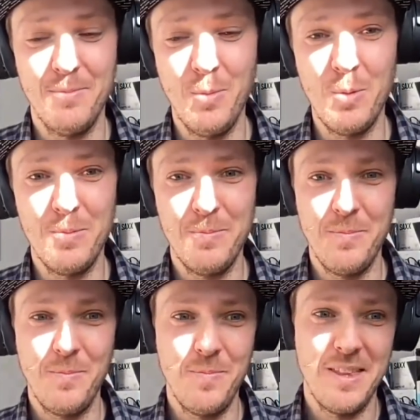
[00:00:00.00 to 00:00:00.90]
We'll
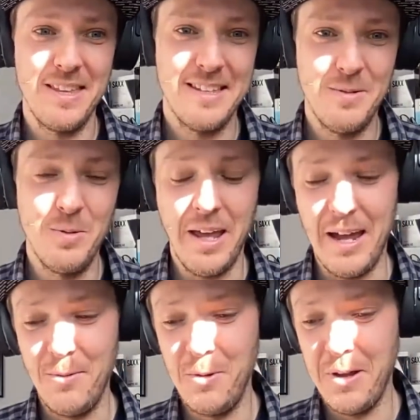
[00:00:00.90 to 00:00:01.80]

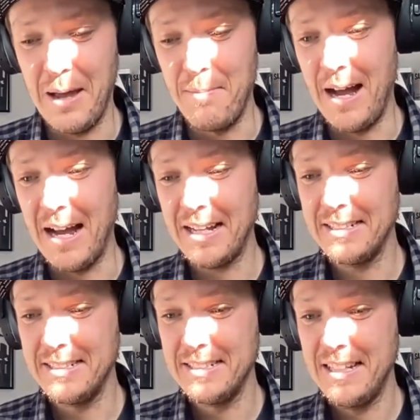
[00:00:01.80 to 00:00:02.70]
get them back.
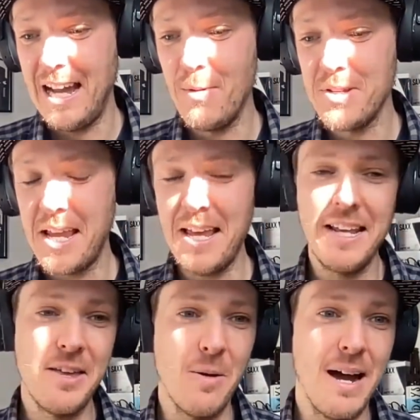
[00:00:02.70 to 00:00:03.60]
How was
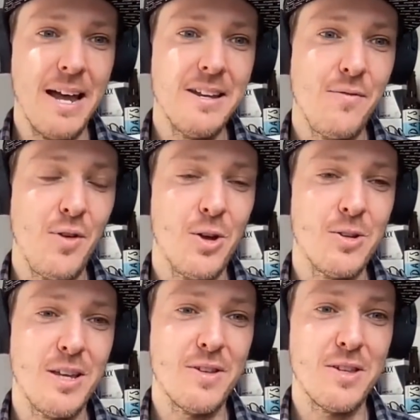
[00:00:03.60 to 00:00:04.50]
Italy, though, man? If you
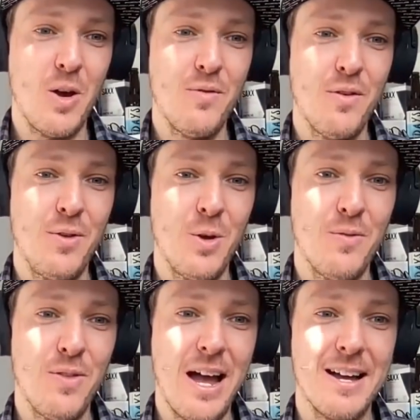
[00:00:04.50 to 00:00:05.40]
could give us an overview
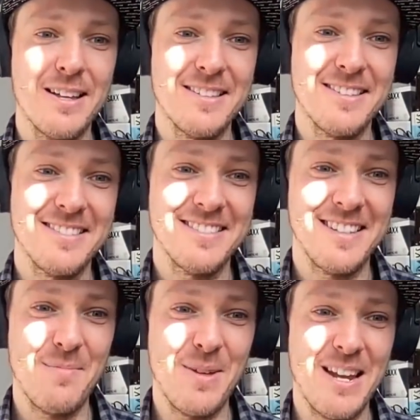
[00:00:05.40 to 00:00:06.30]
of that,
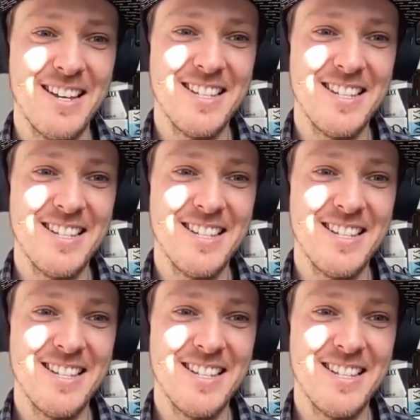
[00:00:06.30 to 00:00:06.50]
that'd be nice.